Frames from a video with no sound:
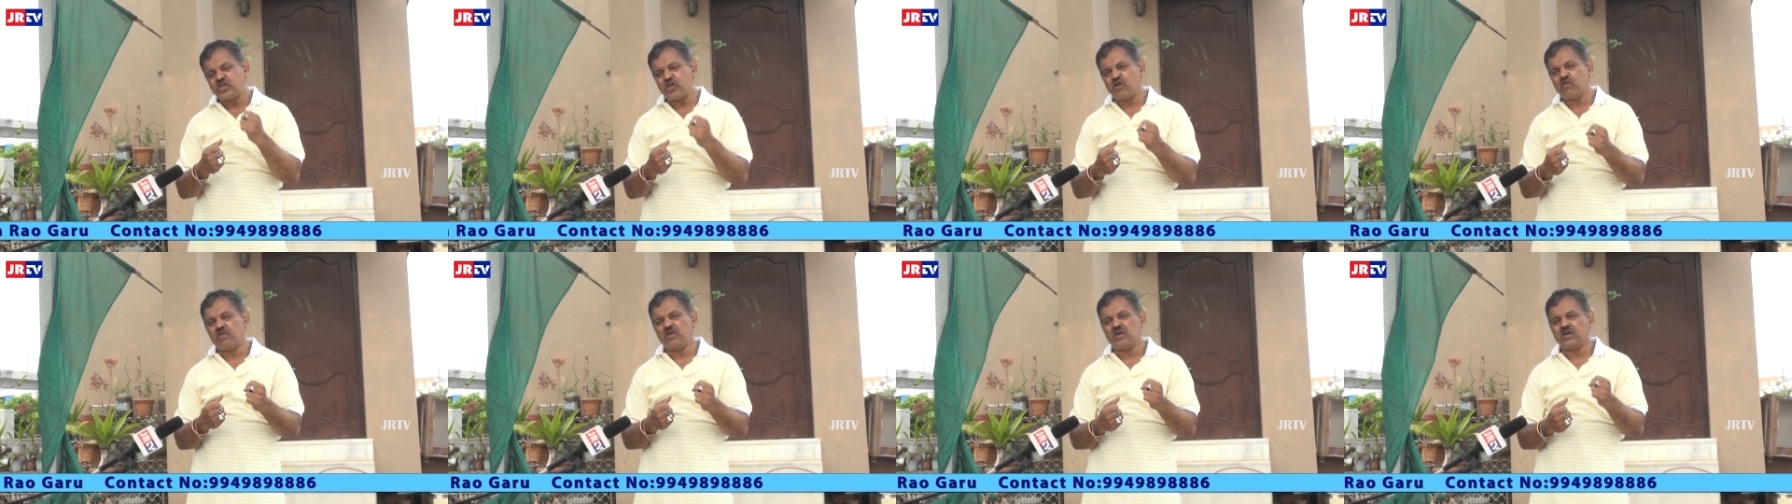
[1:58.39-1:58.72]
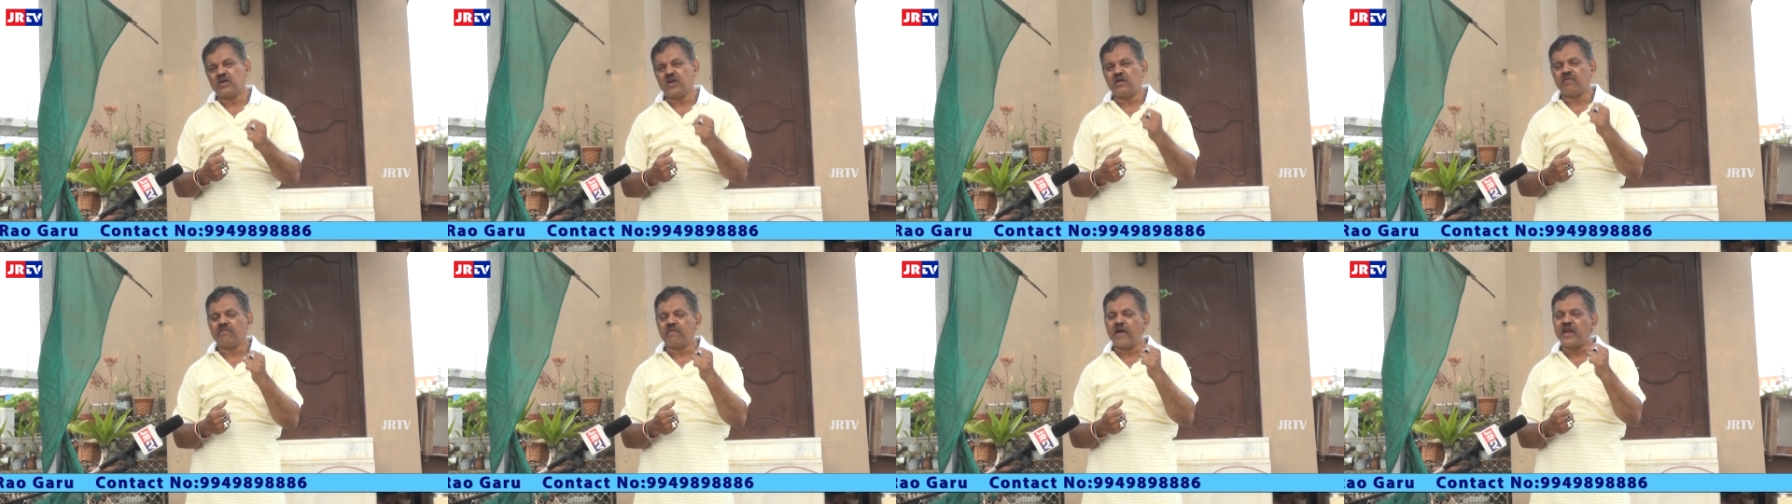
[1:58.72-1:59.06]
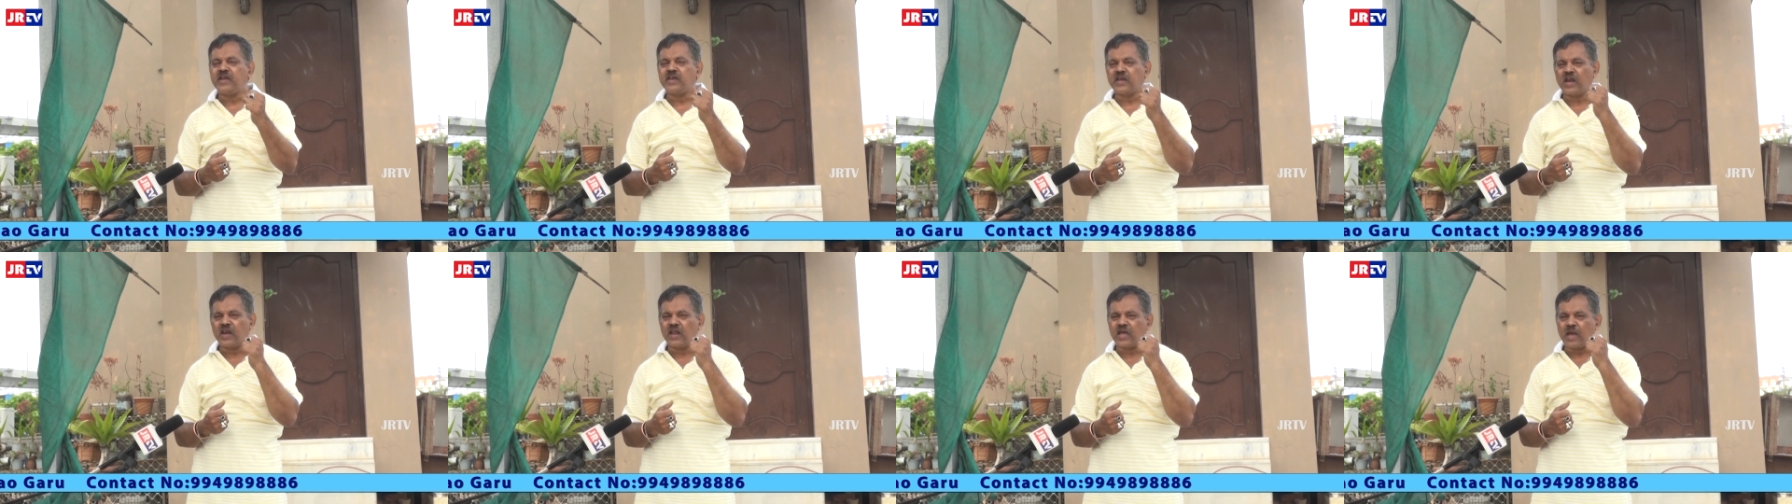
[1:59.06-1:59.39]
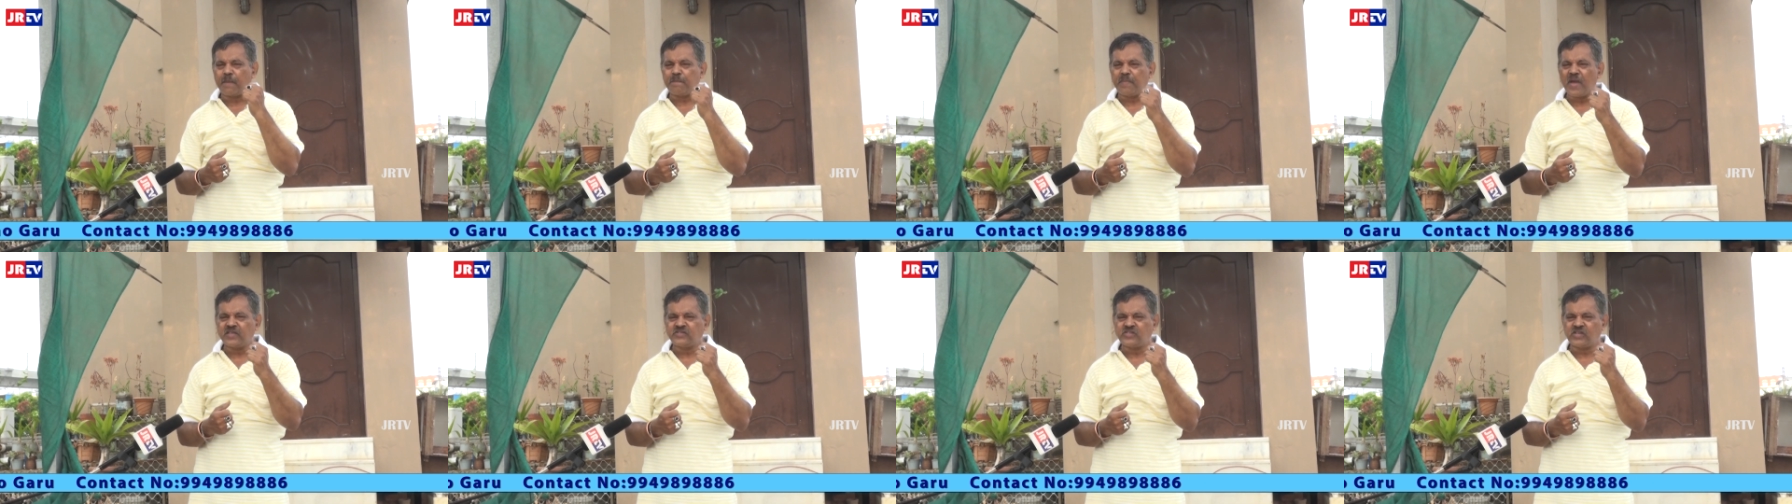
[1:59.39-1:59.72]
your vital
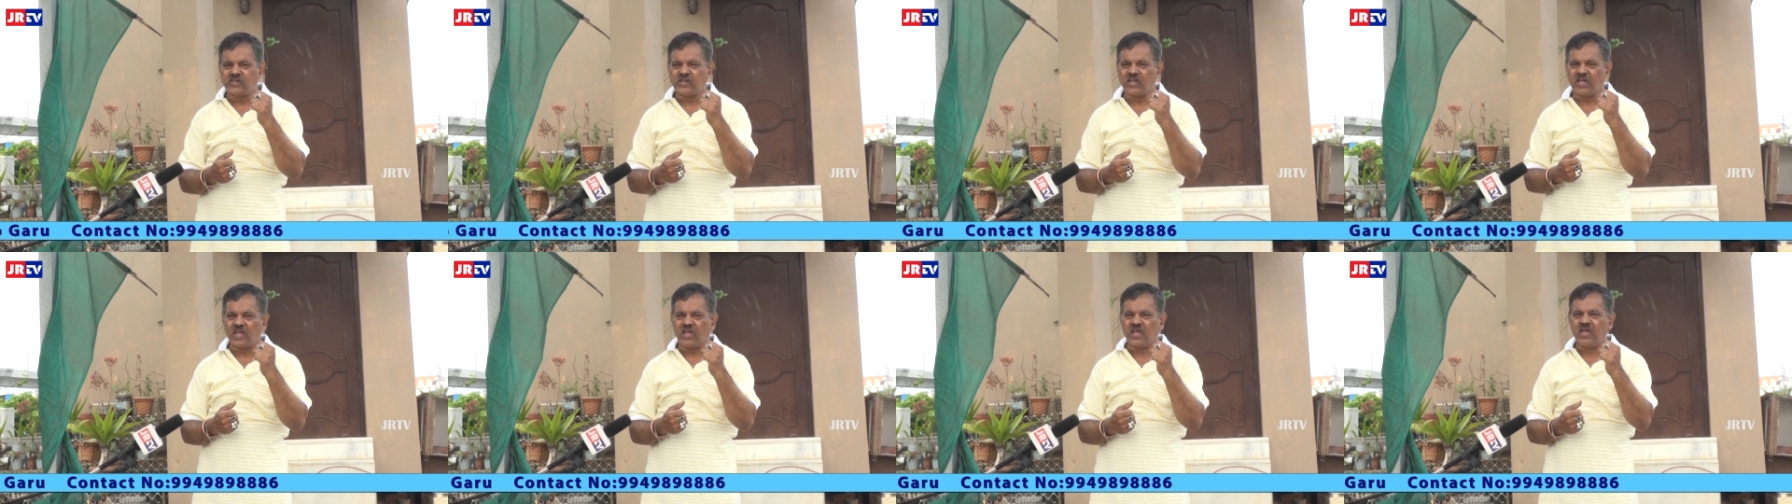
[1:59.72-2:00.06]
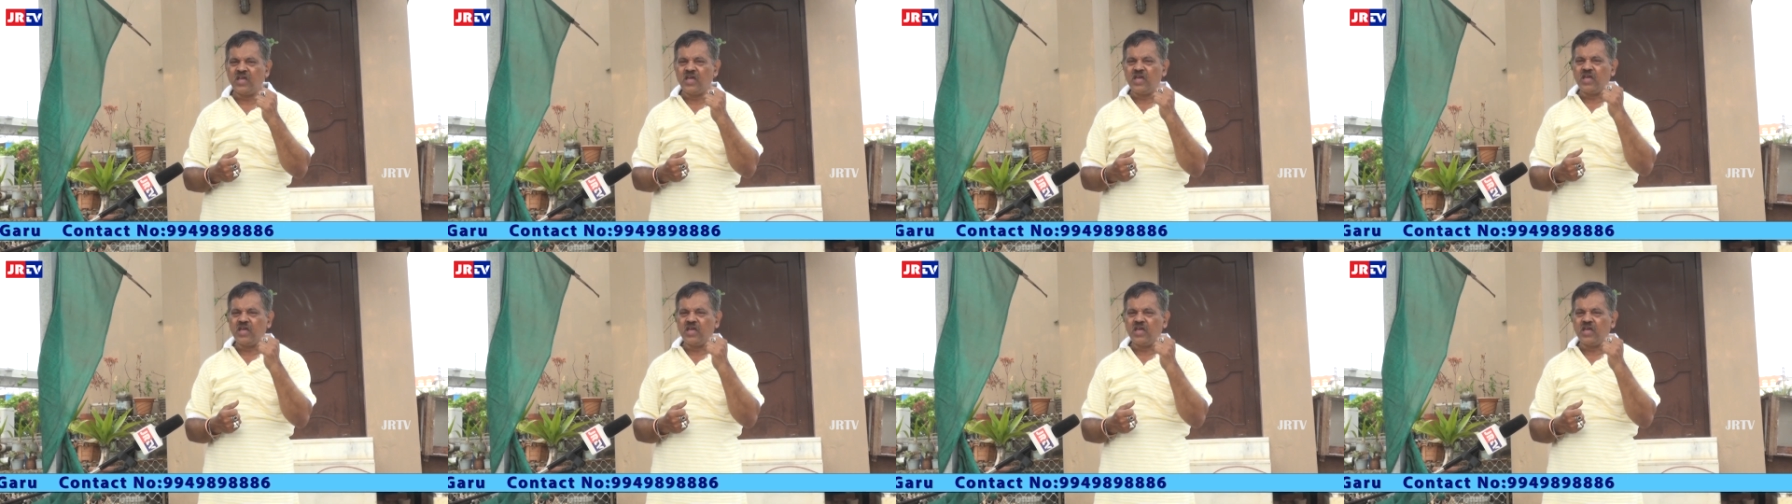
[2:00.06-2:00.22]
capacity.